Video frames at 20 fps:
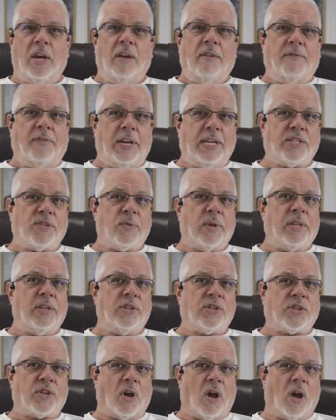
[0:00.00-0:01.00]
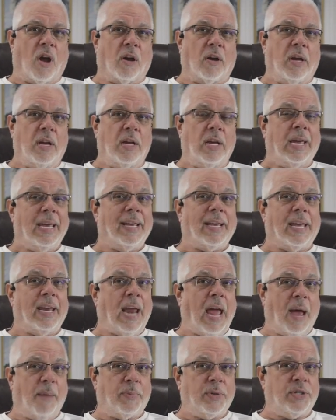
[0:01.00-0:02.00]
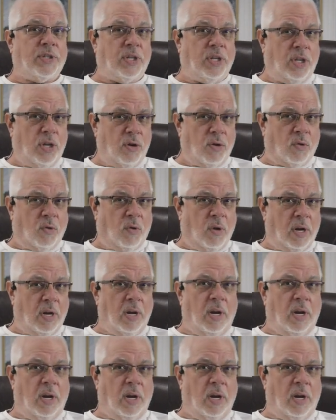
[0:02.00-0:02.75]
featuring the song It Could Happen to You